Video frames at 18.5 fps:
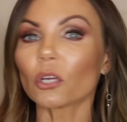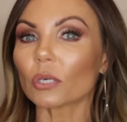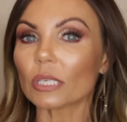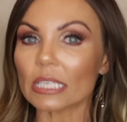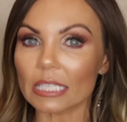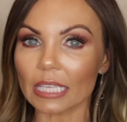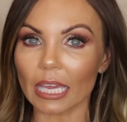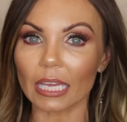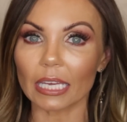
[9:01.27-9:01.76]
your
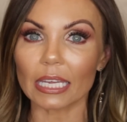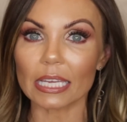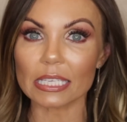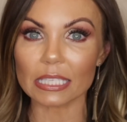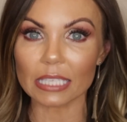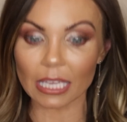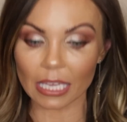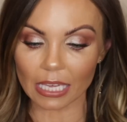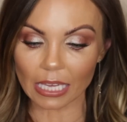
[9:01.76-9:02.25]
skin
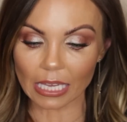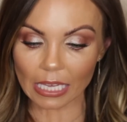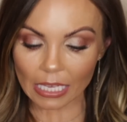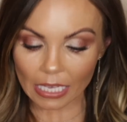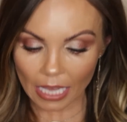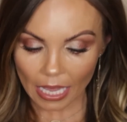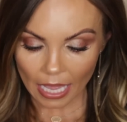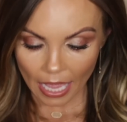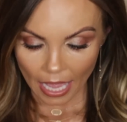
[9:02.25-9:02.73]
is
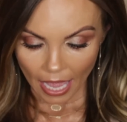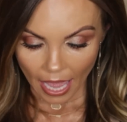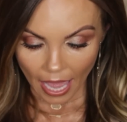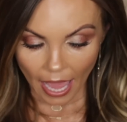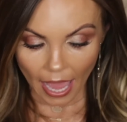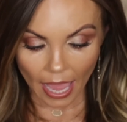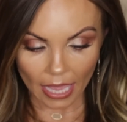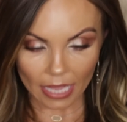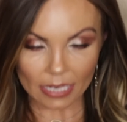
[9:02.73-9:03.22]
key
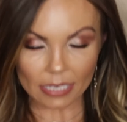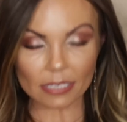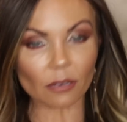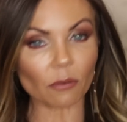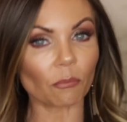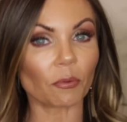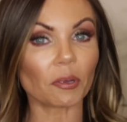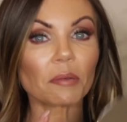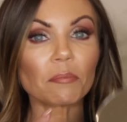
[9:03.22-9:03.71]

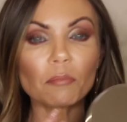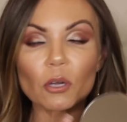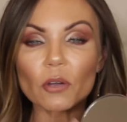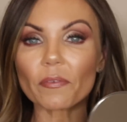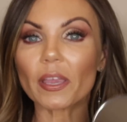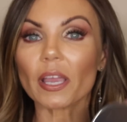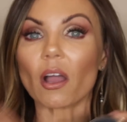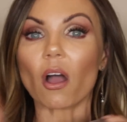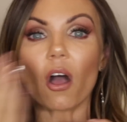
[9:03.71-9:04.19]
and
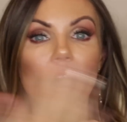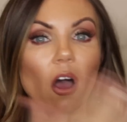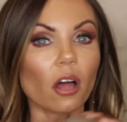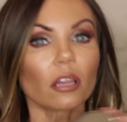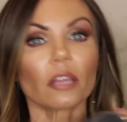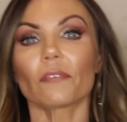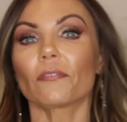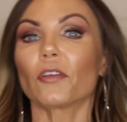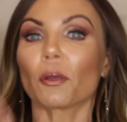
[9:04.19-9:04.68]
removing
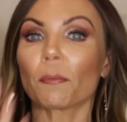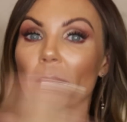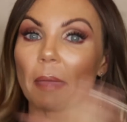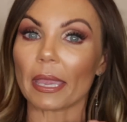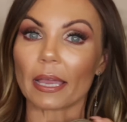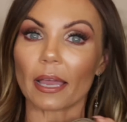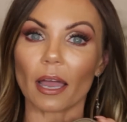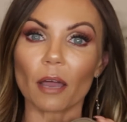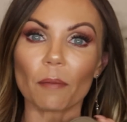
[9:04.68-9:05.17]
all of your
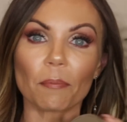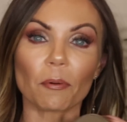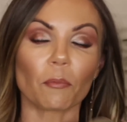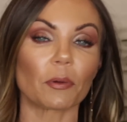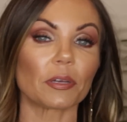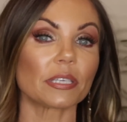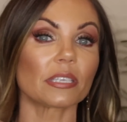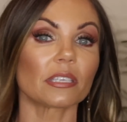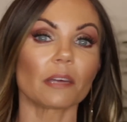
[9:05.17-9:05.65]
makeup
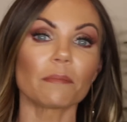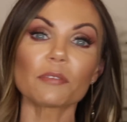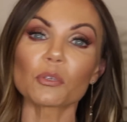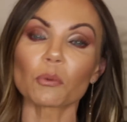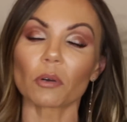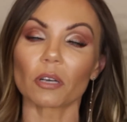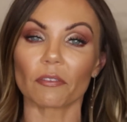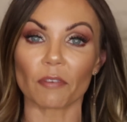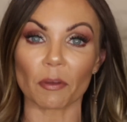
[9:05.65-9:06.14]
with some
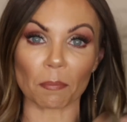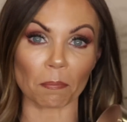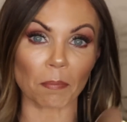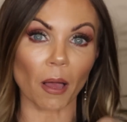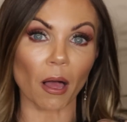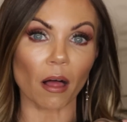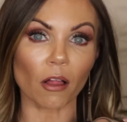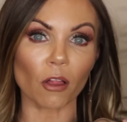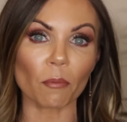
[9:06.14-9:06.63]
sort of a
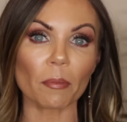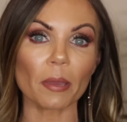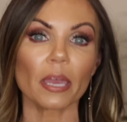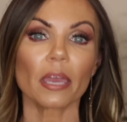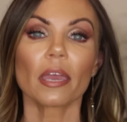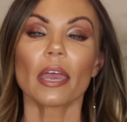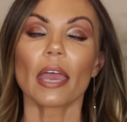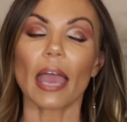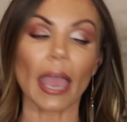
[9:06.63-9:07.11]
balm
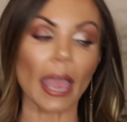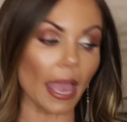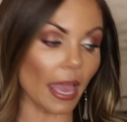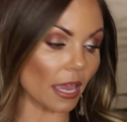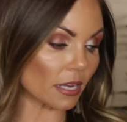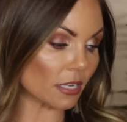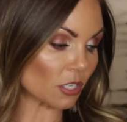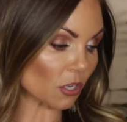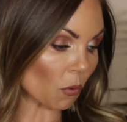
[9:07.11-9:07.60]

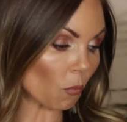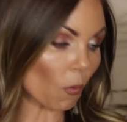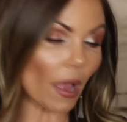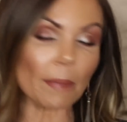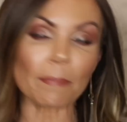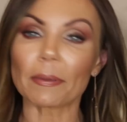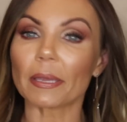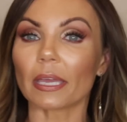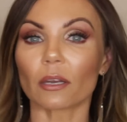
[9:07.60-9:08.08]
and
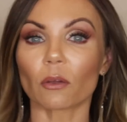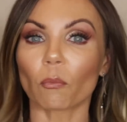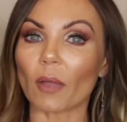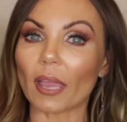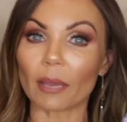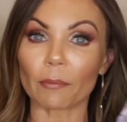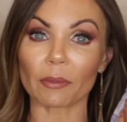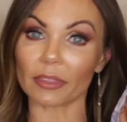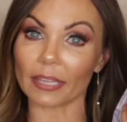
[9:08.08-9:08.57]
wiping it
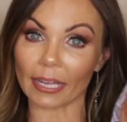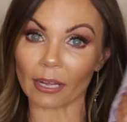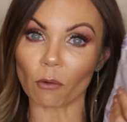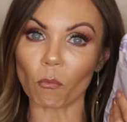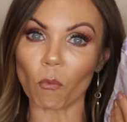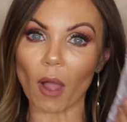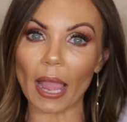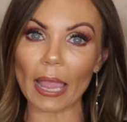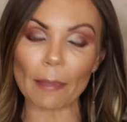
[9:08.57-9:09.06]
away with like
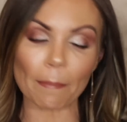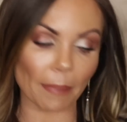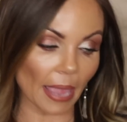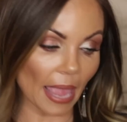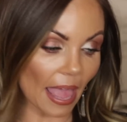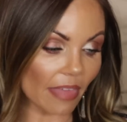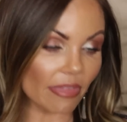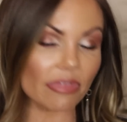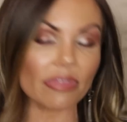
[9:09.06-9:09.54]
a wipe
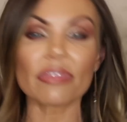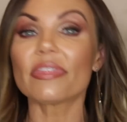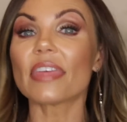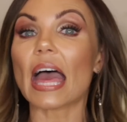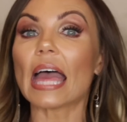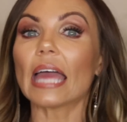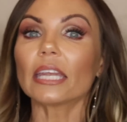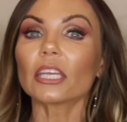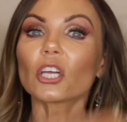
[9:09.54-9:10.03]
and
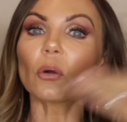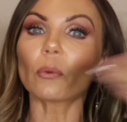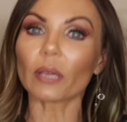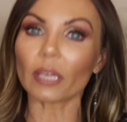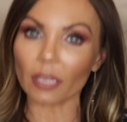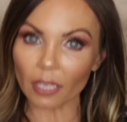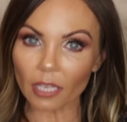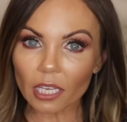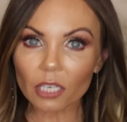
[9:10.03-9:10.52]
then
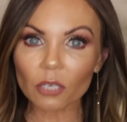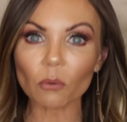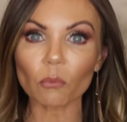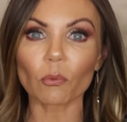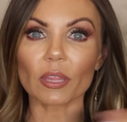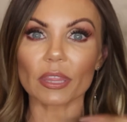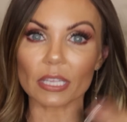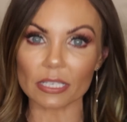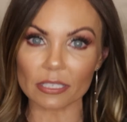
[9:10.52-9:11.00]
going
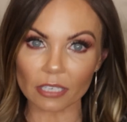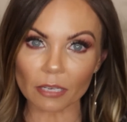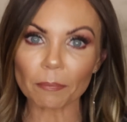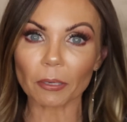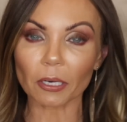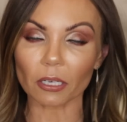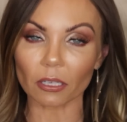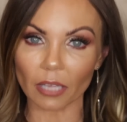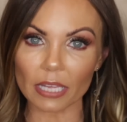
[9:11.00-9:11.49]
in with a
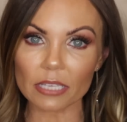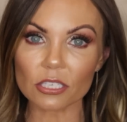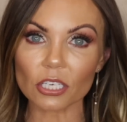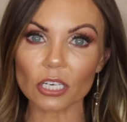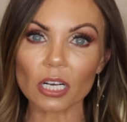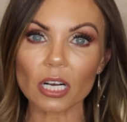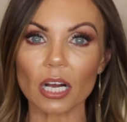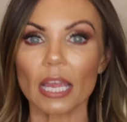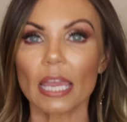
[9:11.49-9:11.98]
deeper
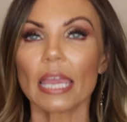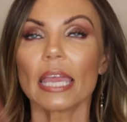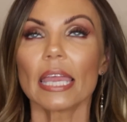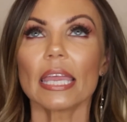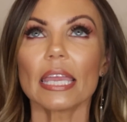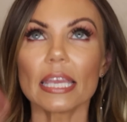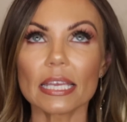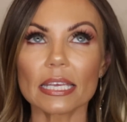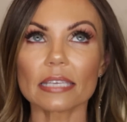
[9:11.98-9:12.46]
cleanser
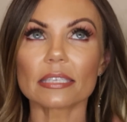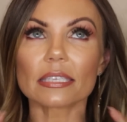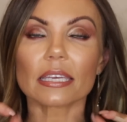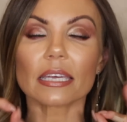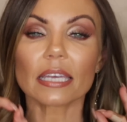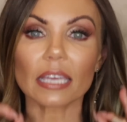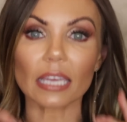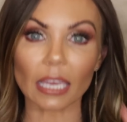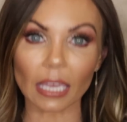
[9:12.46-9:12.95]

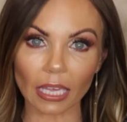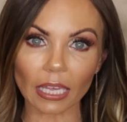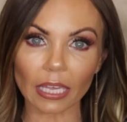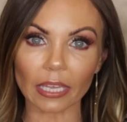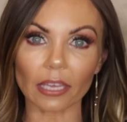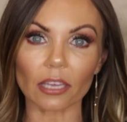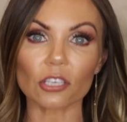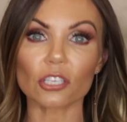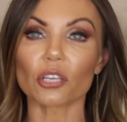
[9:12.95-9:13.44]
is
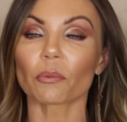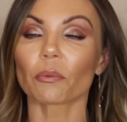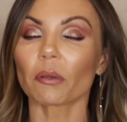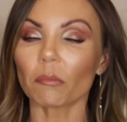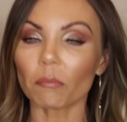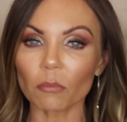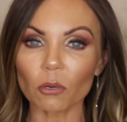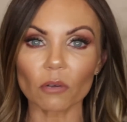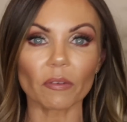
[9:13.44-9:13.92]
key to
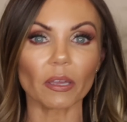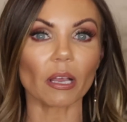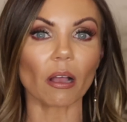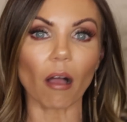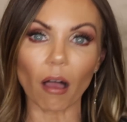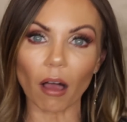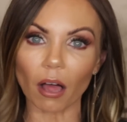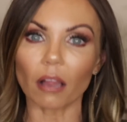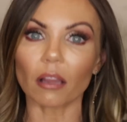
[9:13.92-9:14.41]

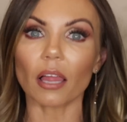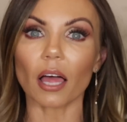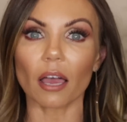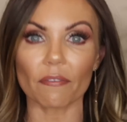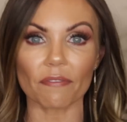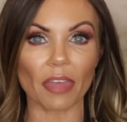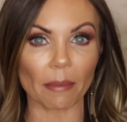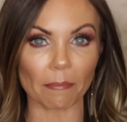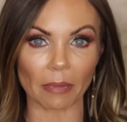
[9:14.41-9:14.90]
removing all
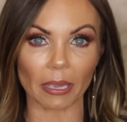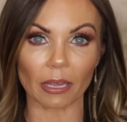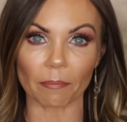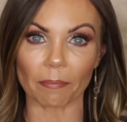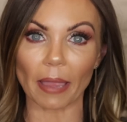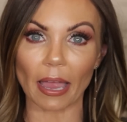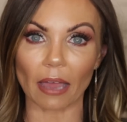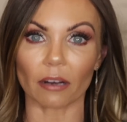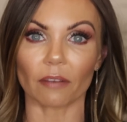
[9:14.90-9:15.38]
of that
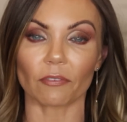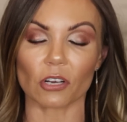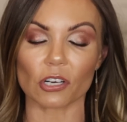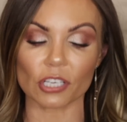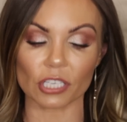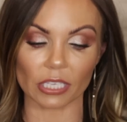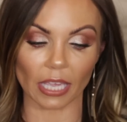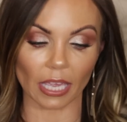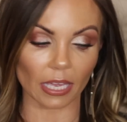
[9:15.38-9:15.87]
makeup out of
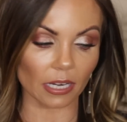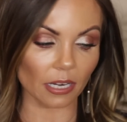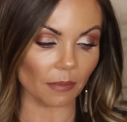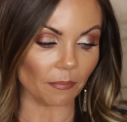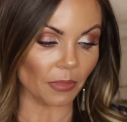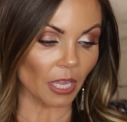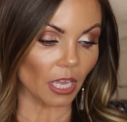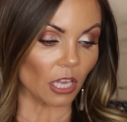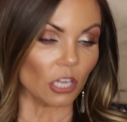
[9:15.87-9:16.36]
your
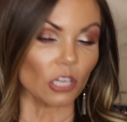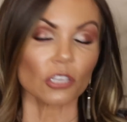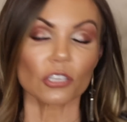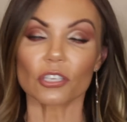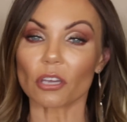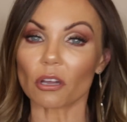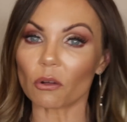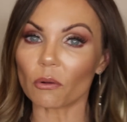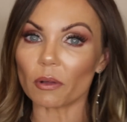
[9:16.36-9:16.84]
skin.
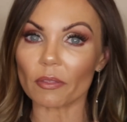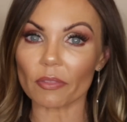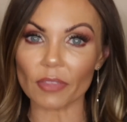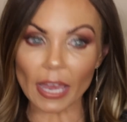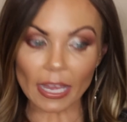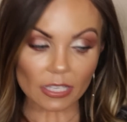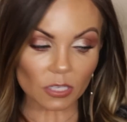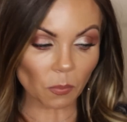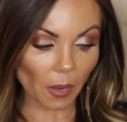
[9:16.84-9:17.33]
So
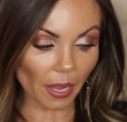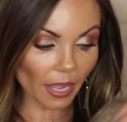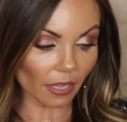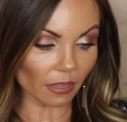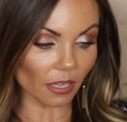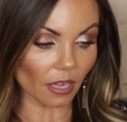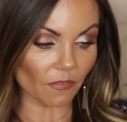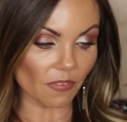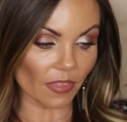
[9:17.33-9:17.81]
that's why
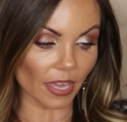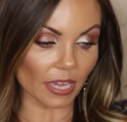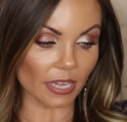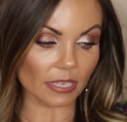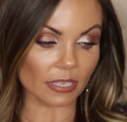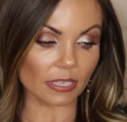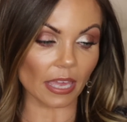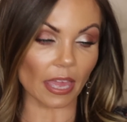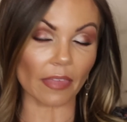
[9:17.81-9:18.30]
I love
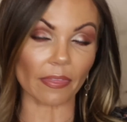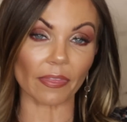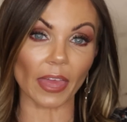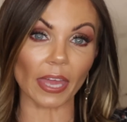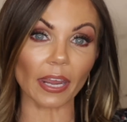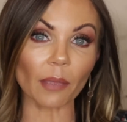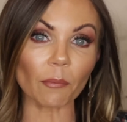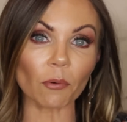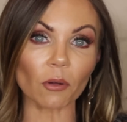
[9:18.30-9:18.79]
this. And
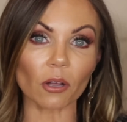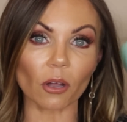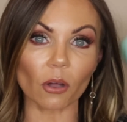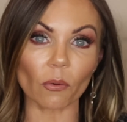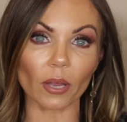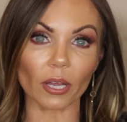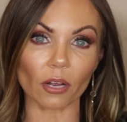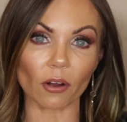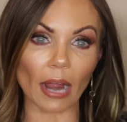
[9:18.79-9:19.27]
then I will
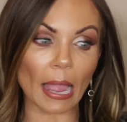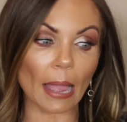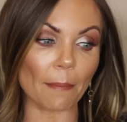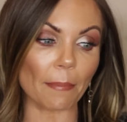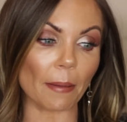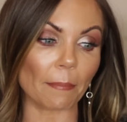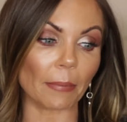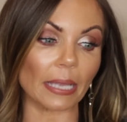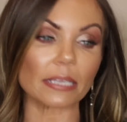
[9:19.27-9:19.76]
go and
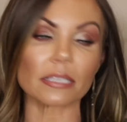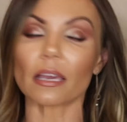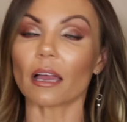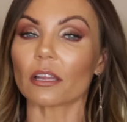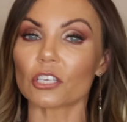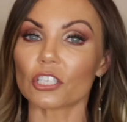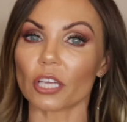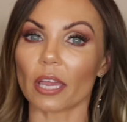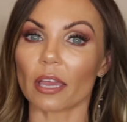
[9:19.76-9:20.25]
grab my
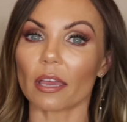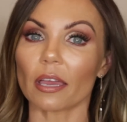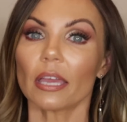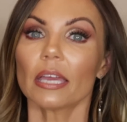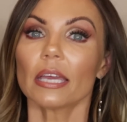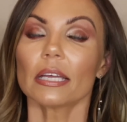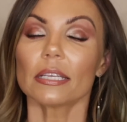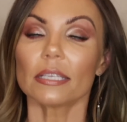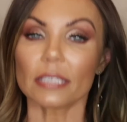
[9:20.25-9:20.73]
Tatcha
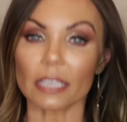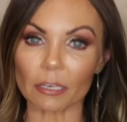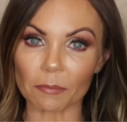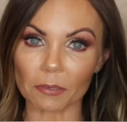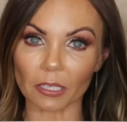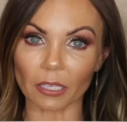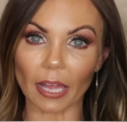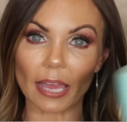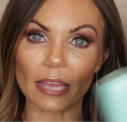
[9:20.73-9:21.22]

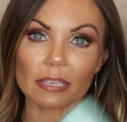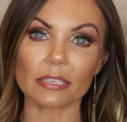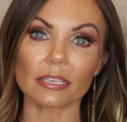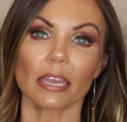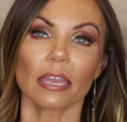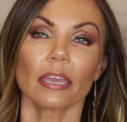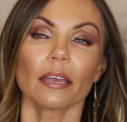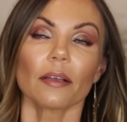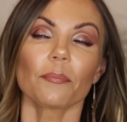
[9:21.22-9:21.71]
deep
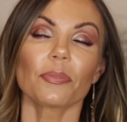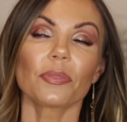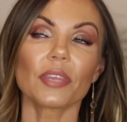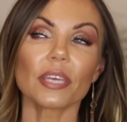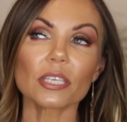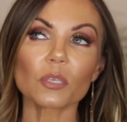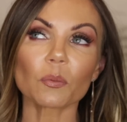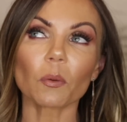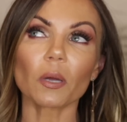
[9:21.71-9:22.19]
cleanse.
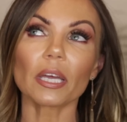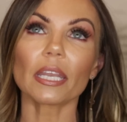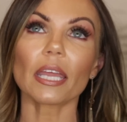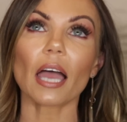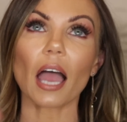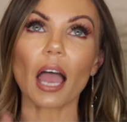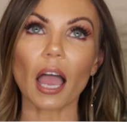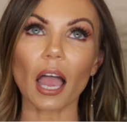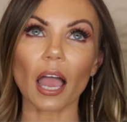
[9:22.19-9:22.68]
This one
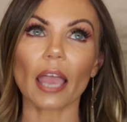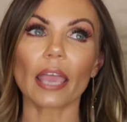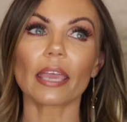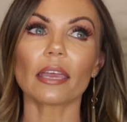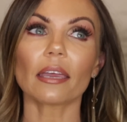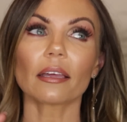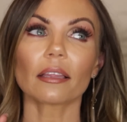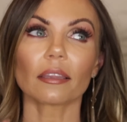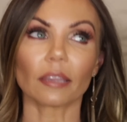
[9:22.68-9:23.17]

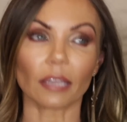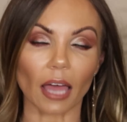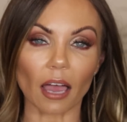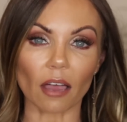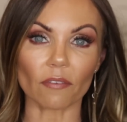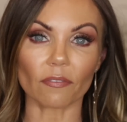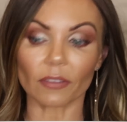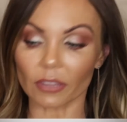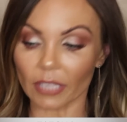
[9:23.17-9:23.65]
I
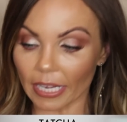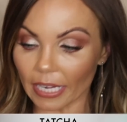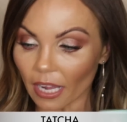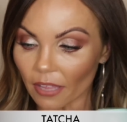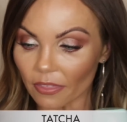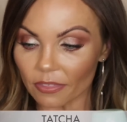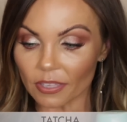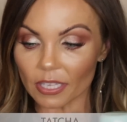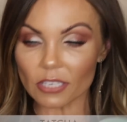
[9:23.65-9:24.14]
love.
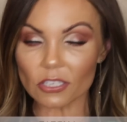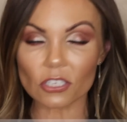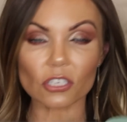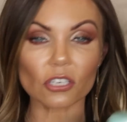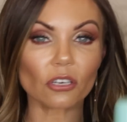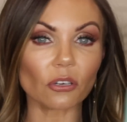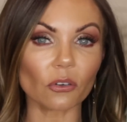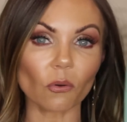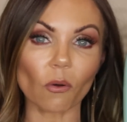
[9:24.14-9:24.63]
Like these
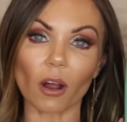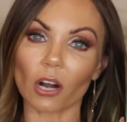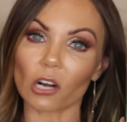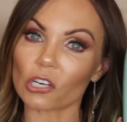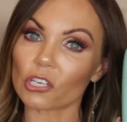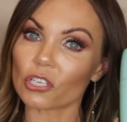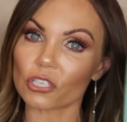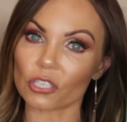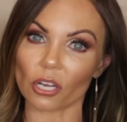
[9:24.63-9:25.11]
two
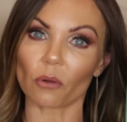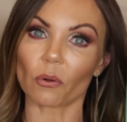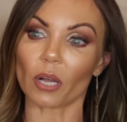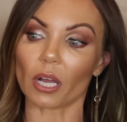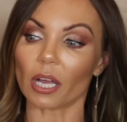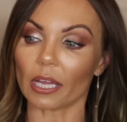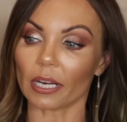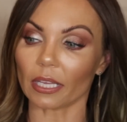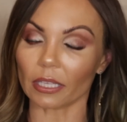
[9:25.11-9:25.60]
are so
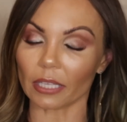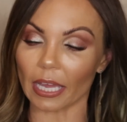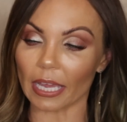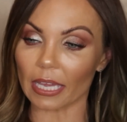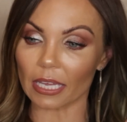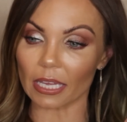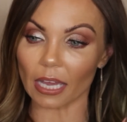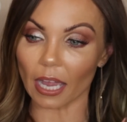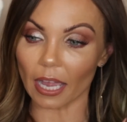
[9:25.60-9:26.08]
good.
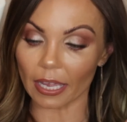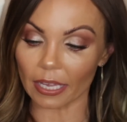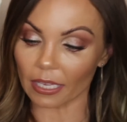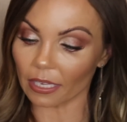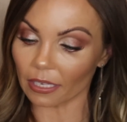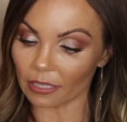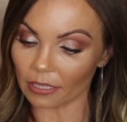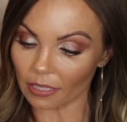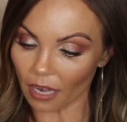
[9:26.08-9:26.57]
Like I
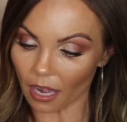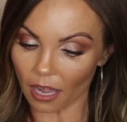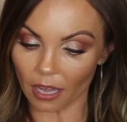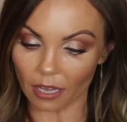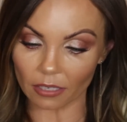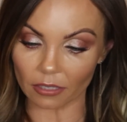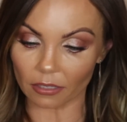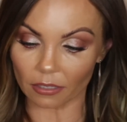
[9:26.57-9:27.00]
cannot,